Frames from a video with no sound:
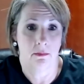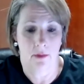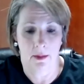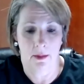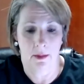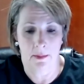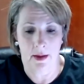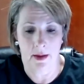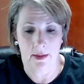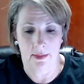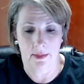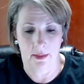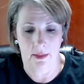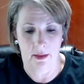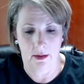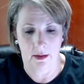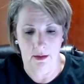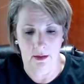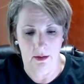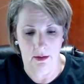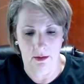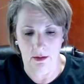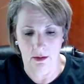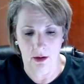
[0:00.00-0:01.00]
I mean,
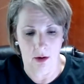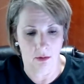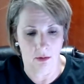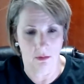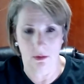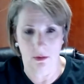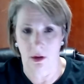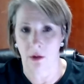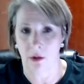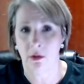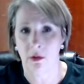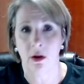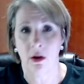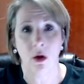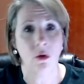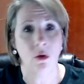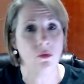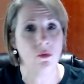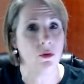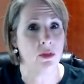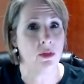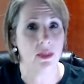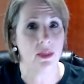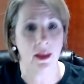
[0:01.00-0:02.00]
don't
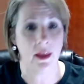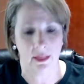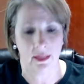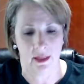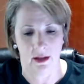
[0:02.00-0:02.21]
overthink